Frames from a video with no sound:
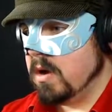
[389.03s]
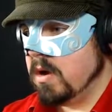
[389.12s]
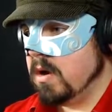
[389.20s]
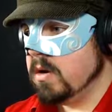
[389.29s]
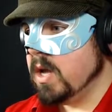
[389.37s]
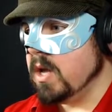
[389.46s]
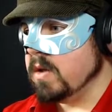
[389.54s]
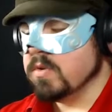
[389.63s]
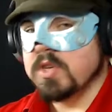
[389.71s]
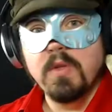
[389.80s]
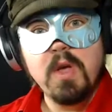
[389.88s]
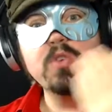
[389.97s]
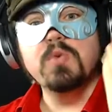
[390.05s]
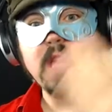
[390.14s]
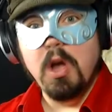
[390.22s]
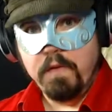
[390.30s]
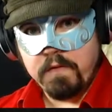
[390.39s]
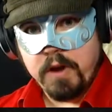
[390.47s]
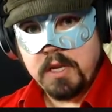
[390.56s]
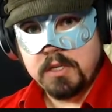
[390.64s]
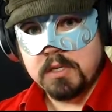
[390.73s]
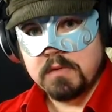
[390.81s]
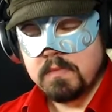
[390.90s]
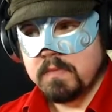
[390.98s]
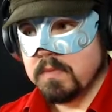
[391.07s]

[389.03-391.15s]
Okay, so those were the offerings.